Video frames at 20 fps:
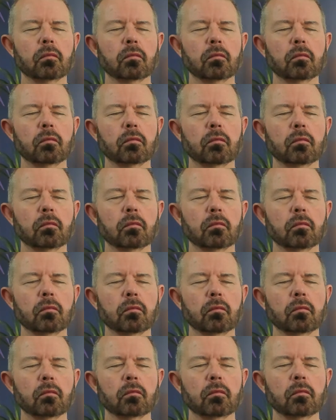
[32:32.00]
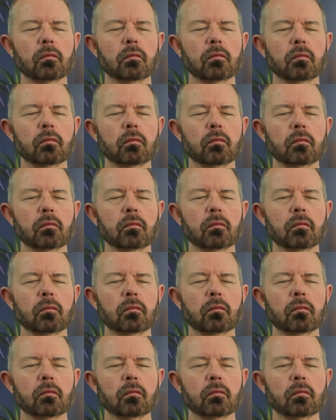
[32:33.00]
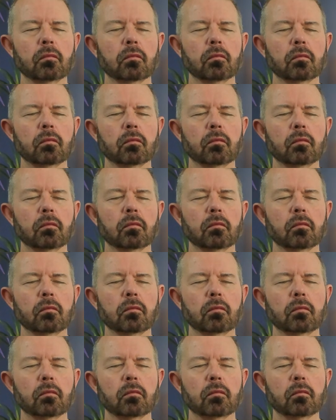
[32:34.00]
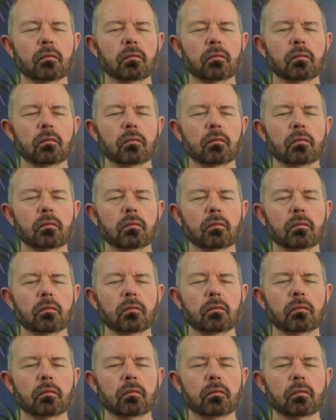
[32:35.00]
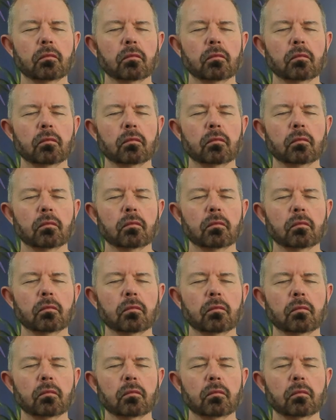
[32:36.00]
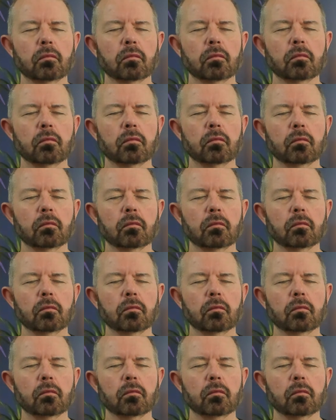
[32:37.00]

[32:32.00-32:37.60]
(no one is talking)